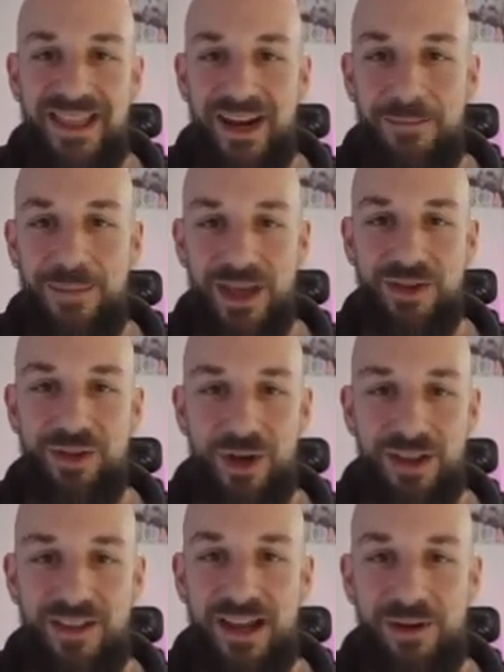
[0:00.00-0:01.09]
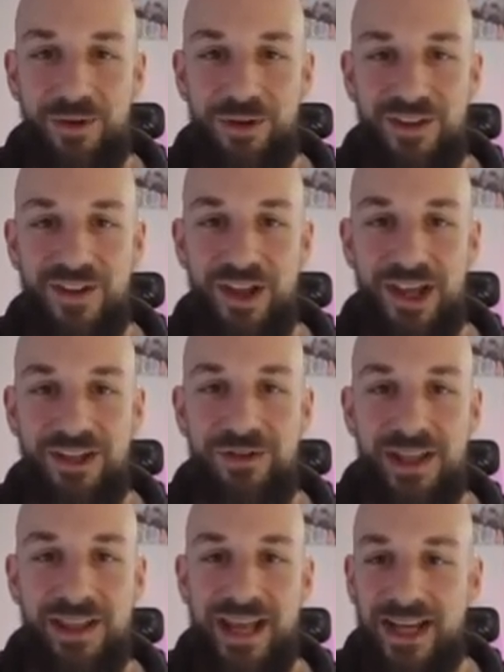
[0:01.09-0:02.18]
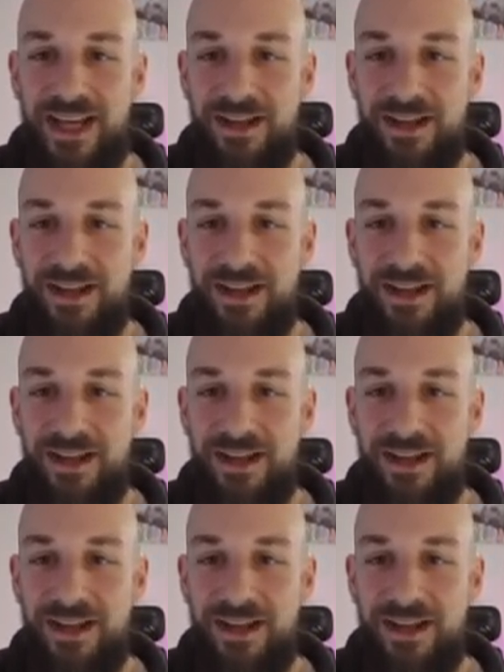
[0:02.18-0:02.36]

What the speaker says: then I pick the ones that I really feel like doing that day.